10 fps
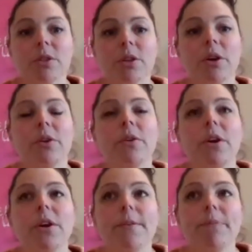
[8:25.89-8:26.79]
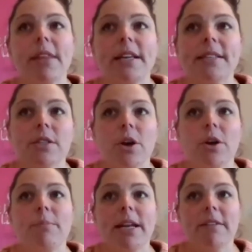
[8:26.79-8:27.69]
So there's so
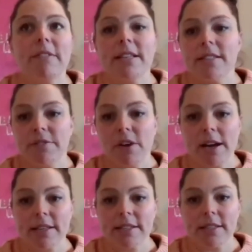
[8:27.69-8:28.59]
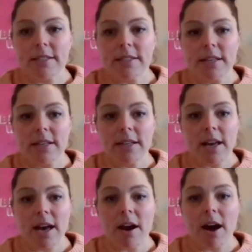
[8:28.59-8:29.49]
many of these devices that
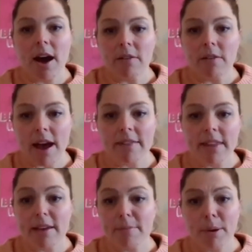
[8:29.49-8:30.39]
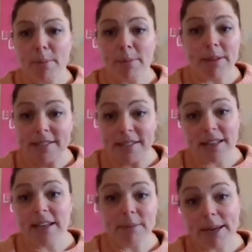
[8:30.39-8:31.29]
are out there probably
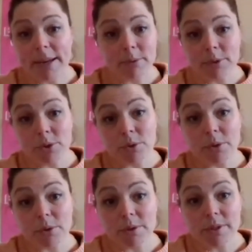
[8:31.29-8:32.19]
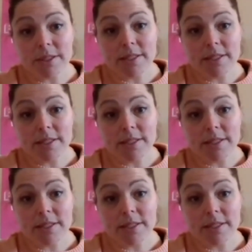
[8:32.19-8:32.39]
sitting in people's drawers.